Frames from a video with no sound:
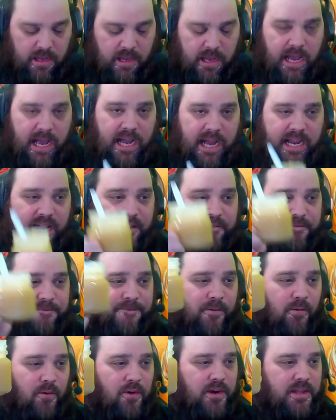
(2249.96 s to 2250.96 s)
I got
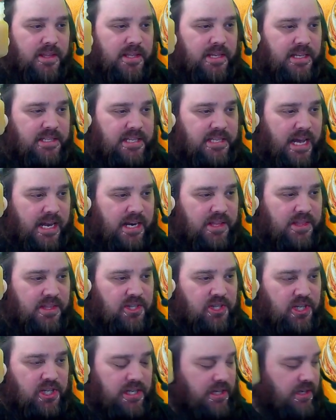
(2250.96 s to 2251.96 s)
4 of these out of the
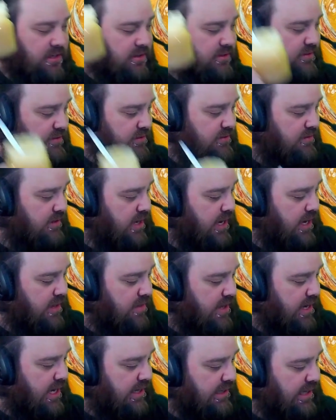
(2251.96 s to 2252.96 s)
cheese, and
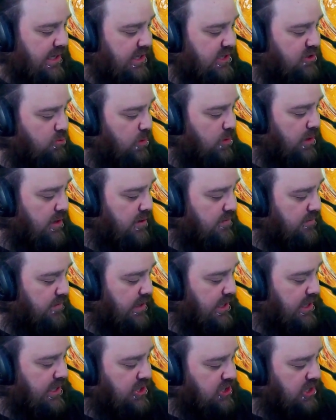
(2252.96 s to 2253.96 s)
then I got 12
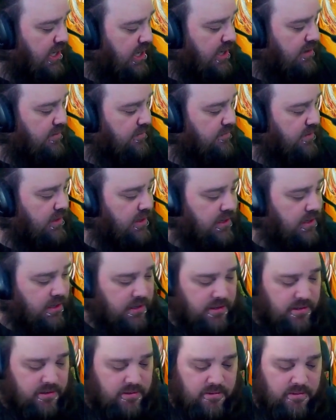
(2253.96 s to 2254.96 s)
each out
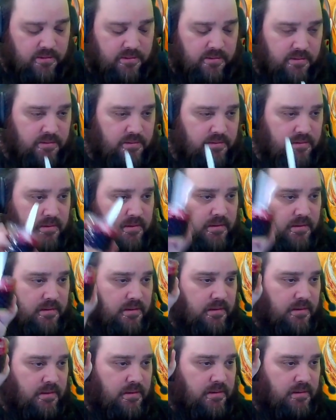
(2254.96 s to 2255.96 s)
of
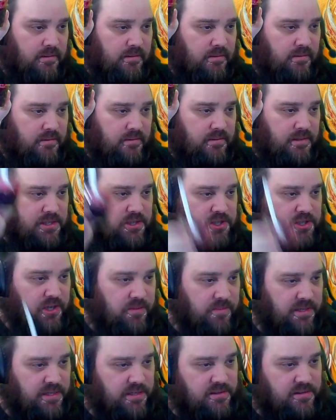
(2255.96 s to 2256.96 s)
these
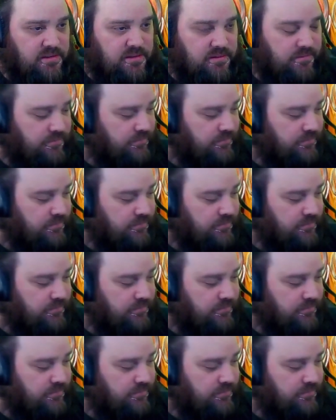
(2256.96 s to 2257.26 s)
Jimmy's.